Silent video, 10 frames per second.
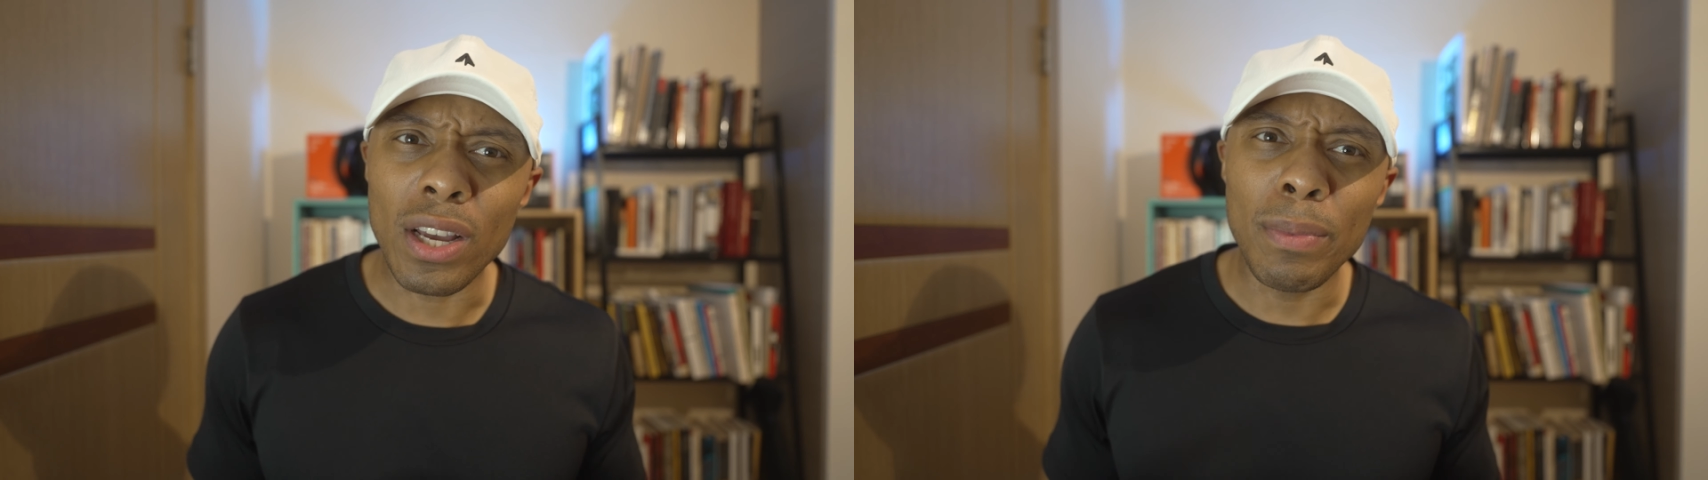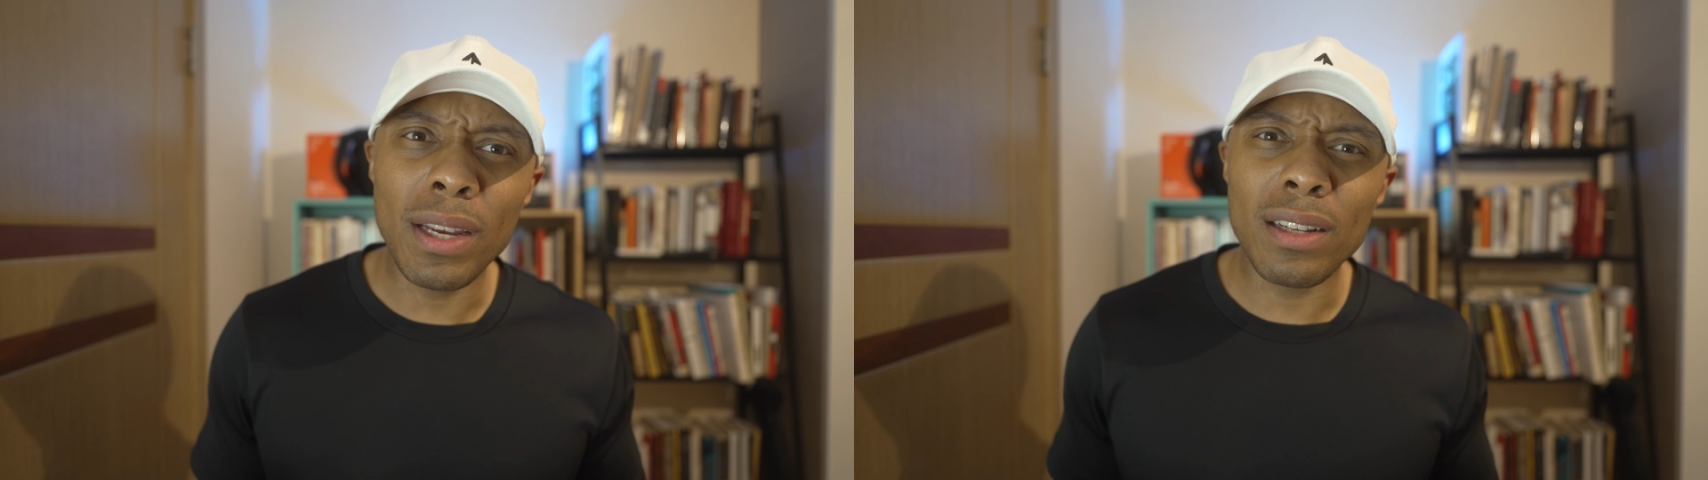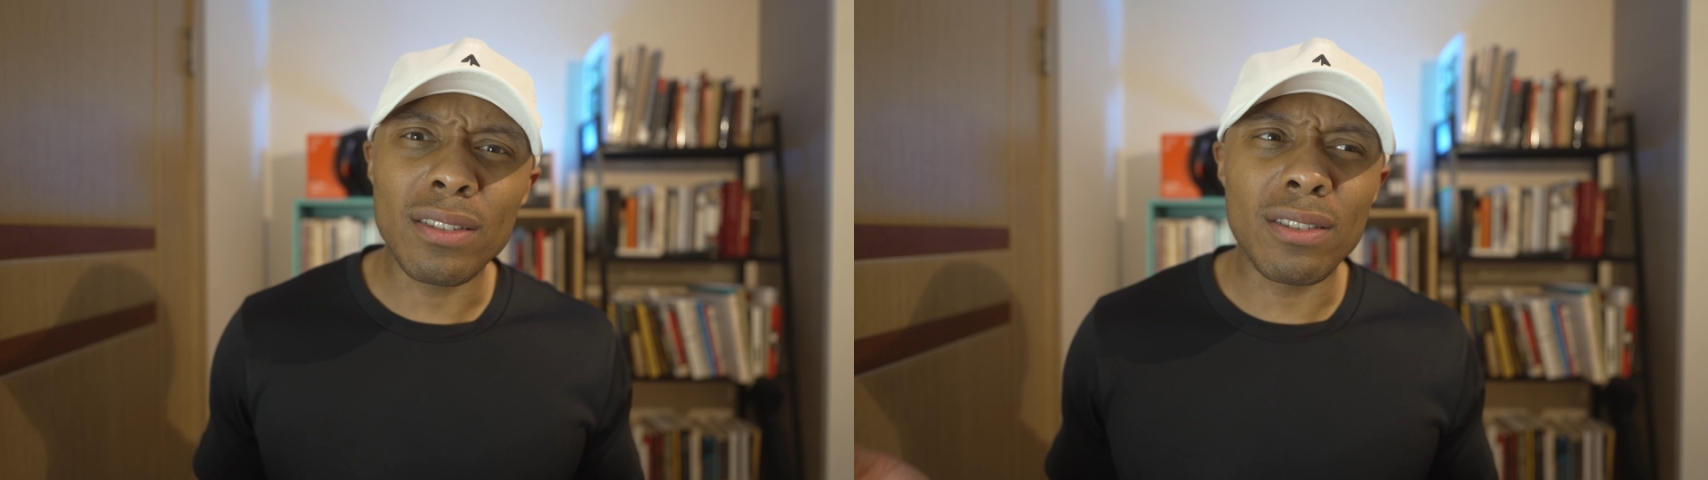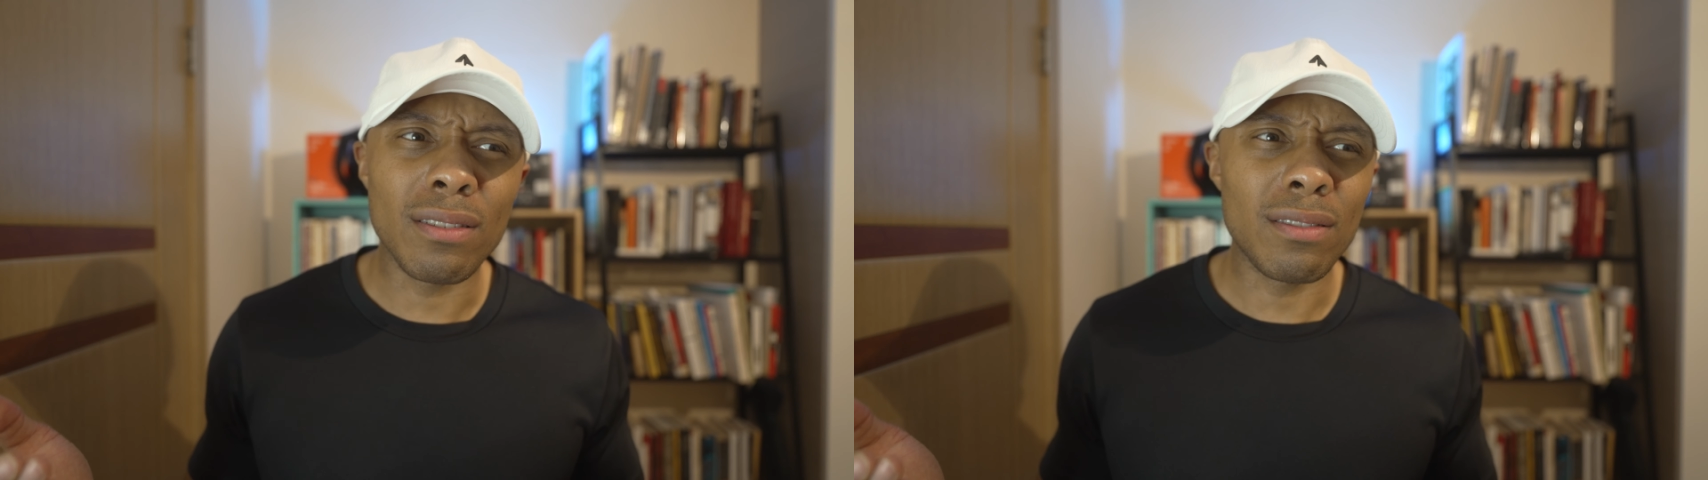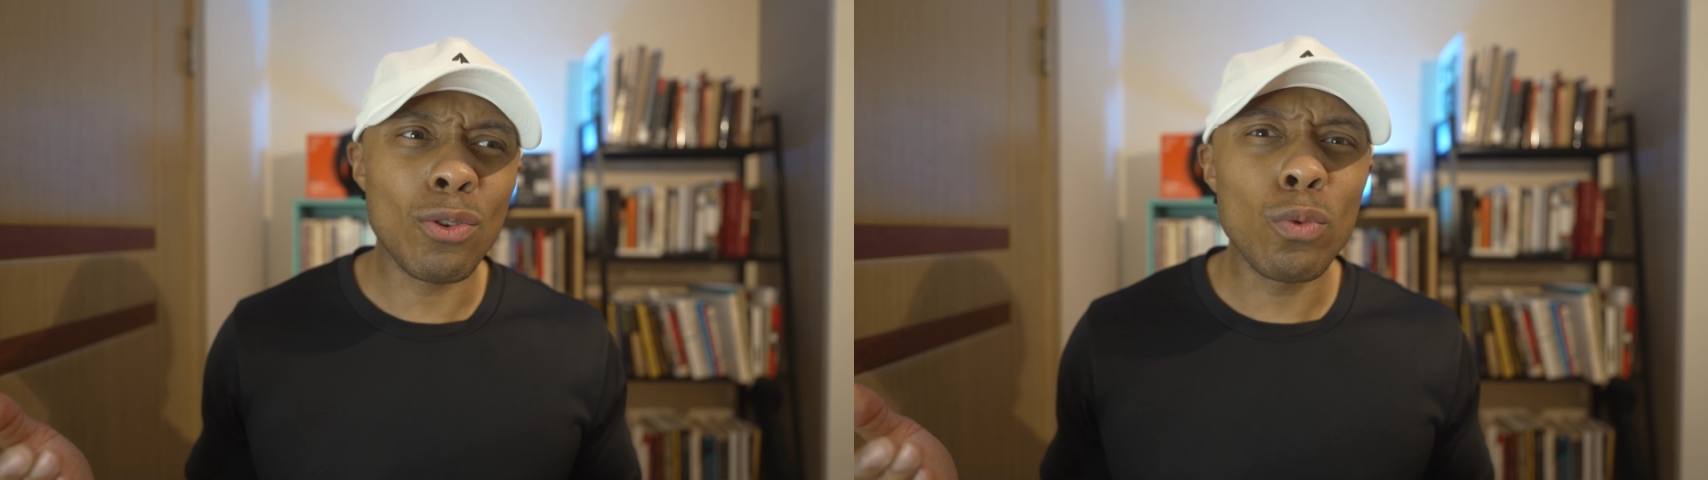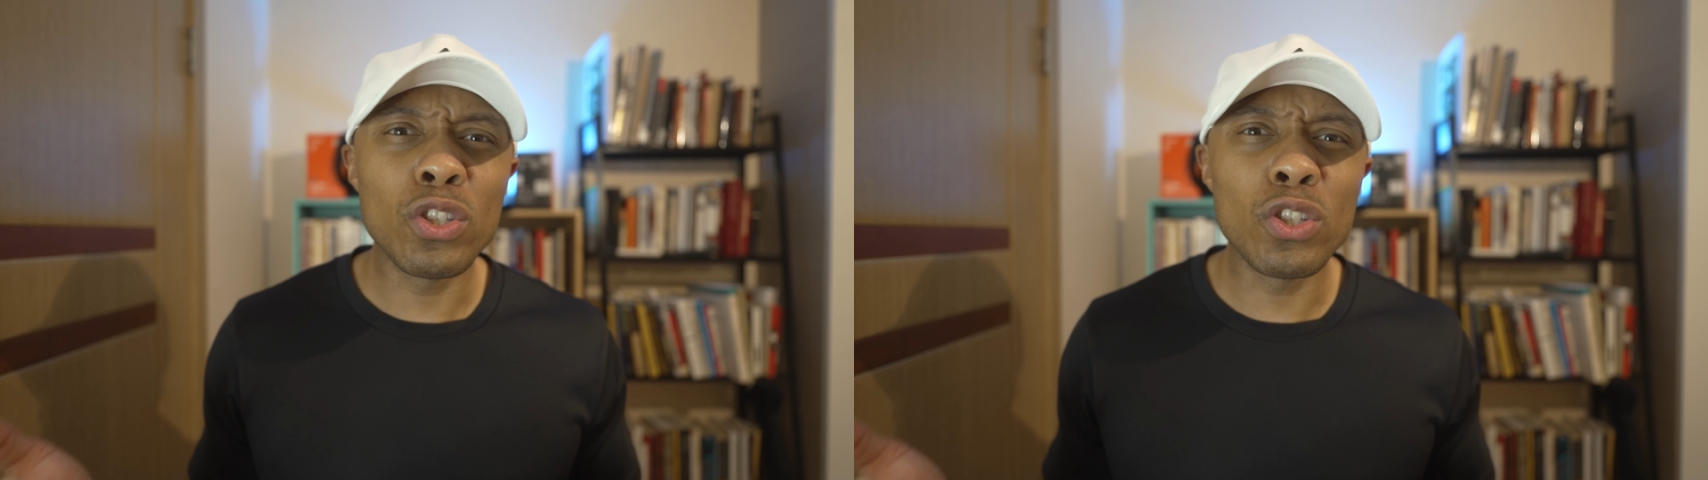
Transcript: I mean, it's so